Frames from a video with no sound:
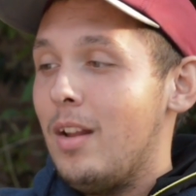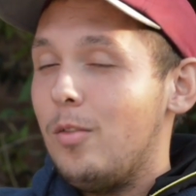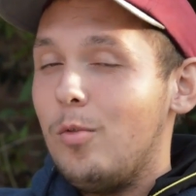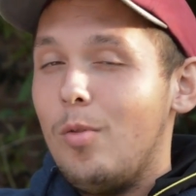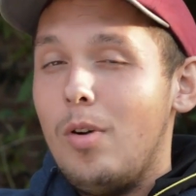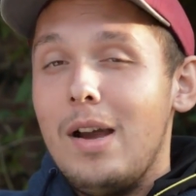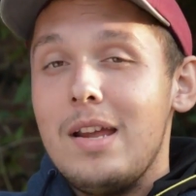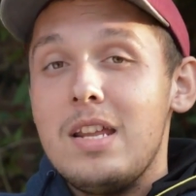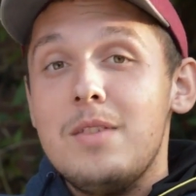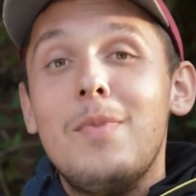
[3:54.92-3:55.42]

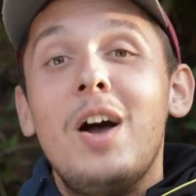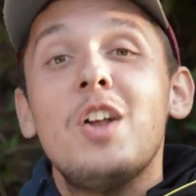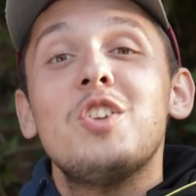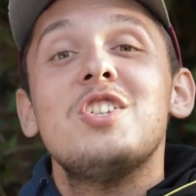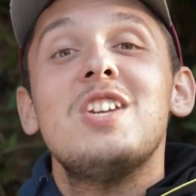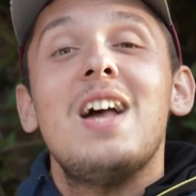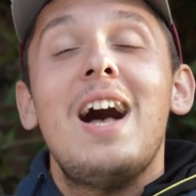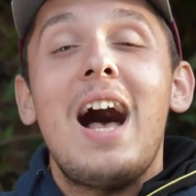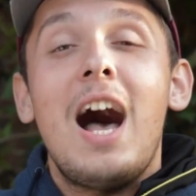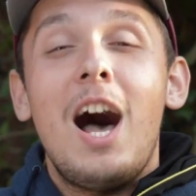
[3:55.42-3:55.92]
Well,
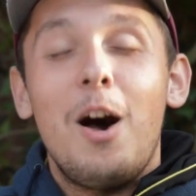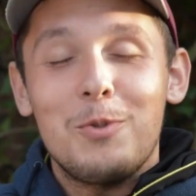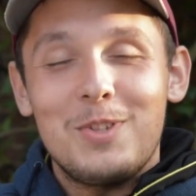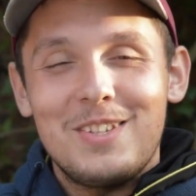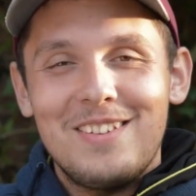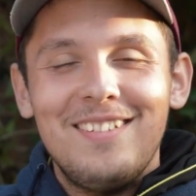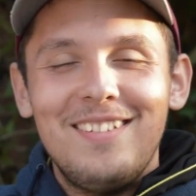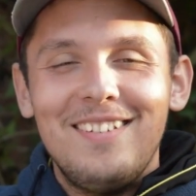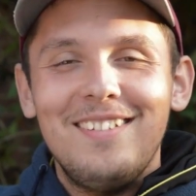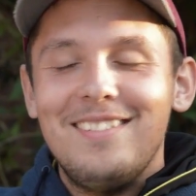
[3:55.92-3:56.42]
imagine a
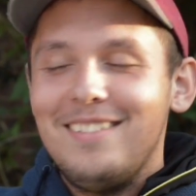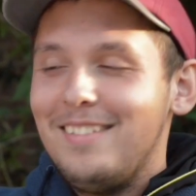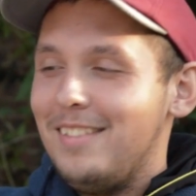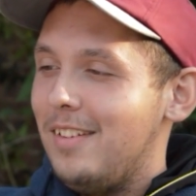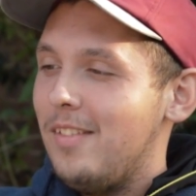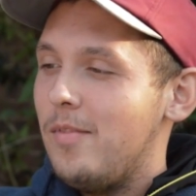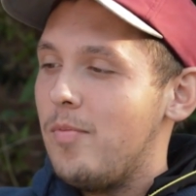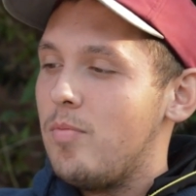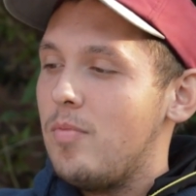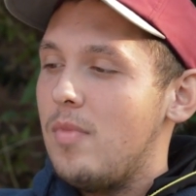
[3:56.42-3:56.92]
house,
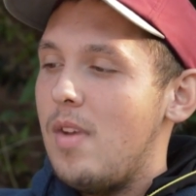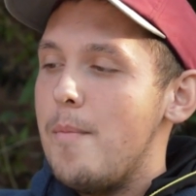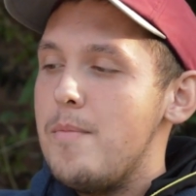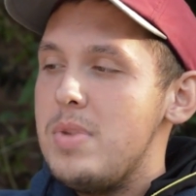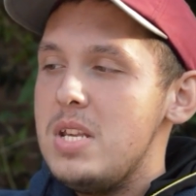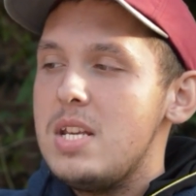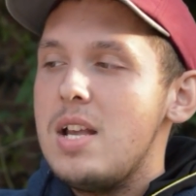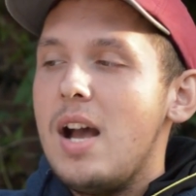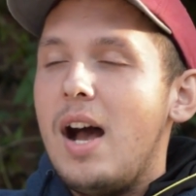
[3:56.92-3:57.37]
a big